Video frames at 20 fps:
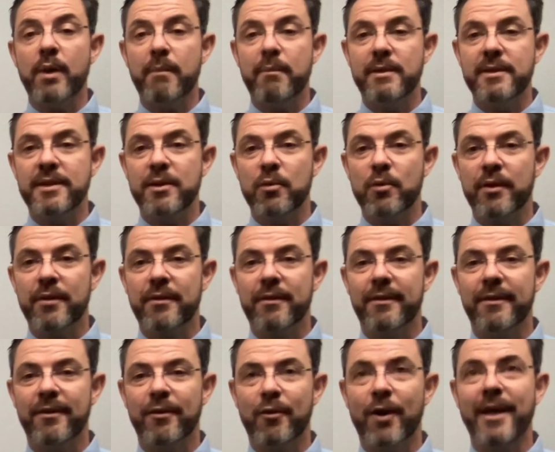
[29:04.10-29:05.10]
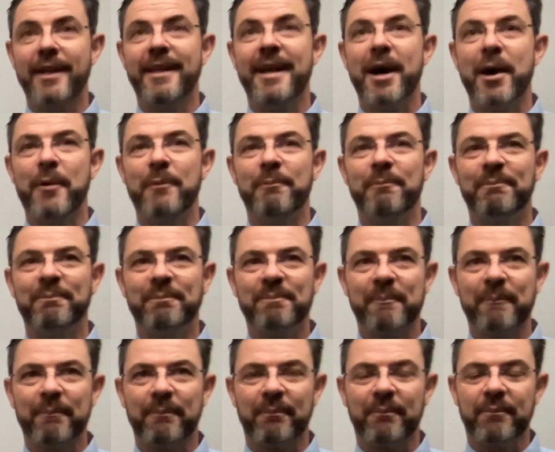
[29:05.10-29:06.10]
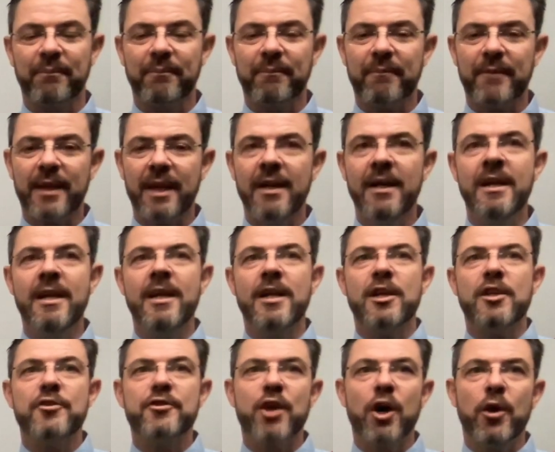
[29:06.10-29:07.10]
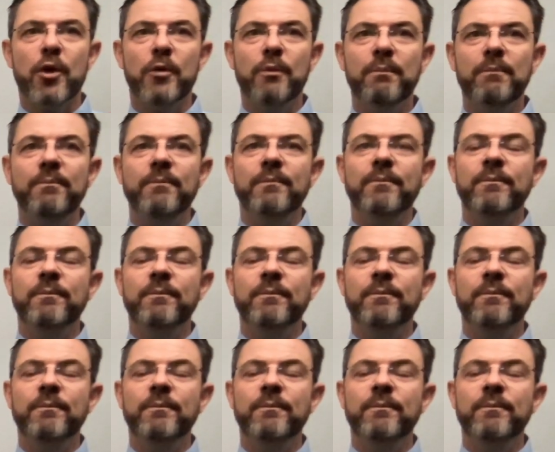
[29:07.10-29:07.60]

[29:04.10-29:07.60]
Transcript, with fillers: we're busy with right now. So,